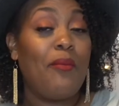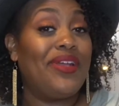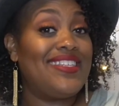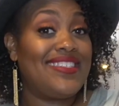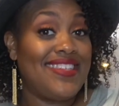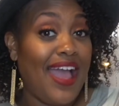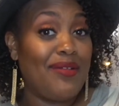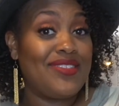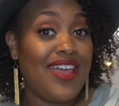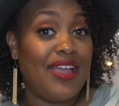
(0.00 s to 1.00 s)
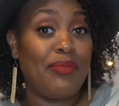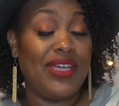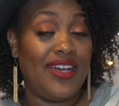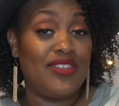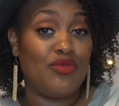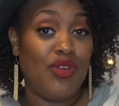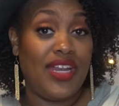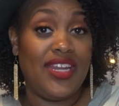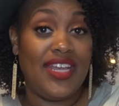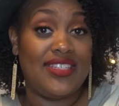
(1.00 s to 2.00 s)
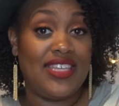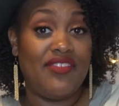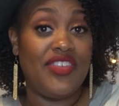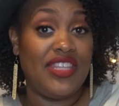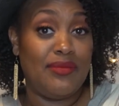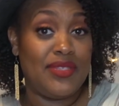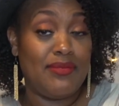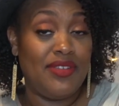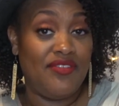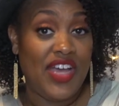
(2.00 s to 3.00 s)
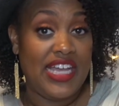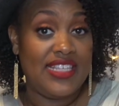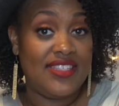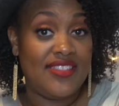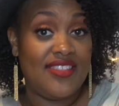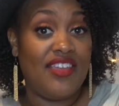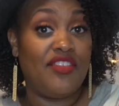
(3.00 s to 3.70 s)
But it sounds like because Reddit has given them some advice, they've